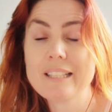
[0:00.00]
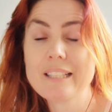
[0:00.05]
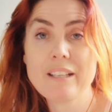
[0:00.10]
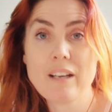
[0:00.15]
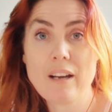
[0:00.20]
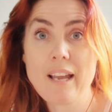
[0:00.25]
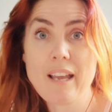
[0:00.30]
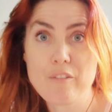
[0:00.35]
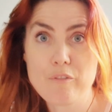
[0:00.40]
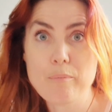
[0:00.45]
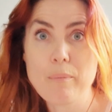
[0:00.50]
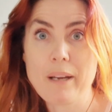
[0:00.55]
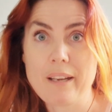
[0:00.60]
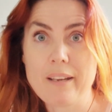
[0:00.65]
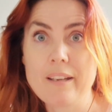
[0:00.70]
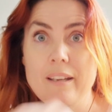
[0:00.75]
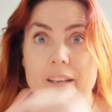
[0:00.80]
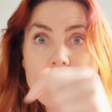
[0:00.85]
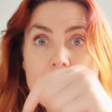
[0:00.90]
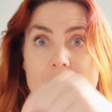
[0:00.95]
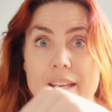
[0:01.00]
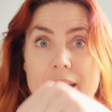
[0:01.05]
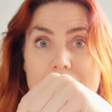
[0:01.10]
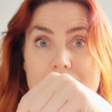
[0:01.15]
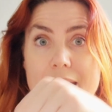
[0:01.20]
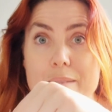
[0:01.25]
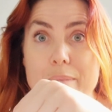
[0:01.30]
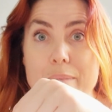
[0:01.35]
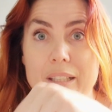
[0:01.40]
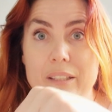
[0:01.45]
I have my
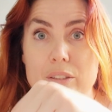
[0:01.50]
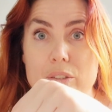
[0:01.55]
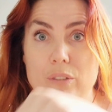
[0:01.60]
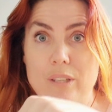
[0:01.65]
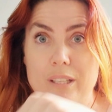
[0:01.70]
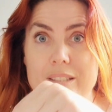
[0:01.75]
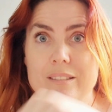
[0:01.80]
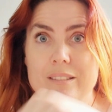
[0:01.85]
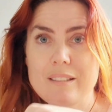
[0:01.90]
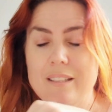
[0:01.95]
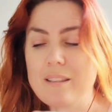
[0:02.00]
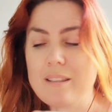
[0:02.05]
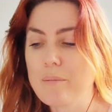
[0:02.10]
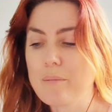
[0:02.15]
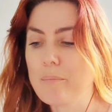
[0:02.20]
email address in the